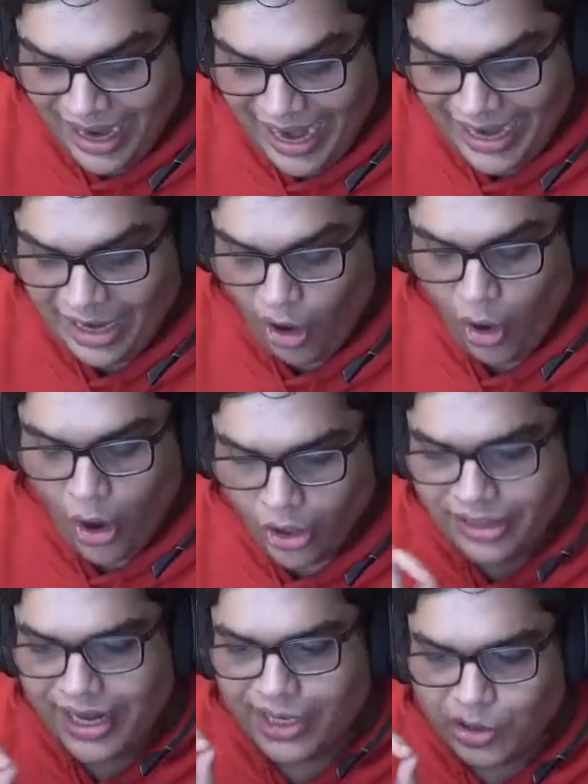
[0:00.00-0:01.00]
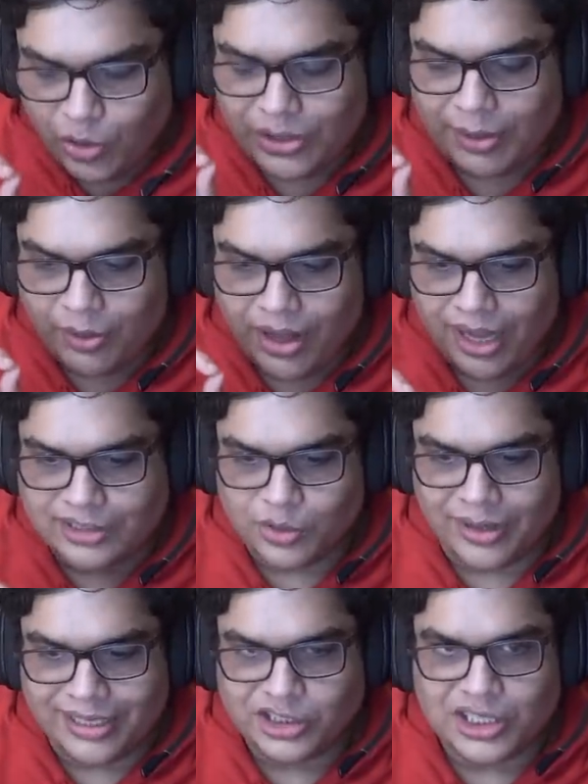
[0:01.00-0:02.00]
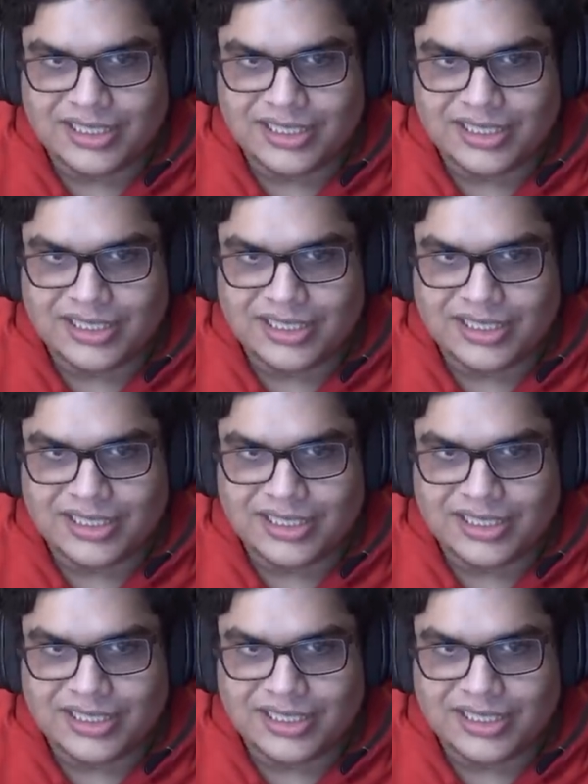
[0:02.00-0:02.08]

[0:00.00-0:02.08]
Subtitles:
And on that note, I want to ask you, Harish,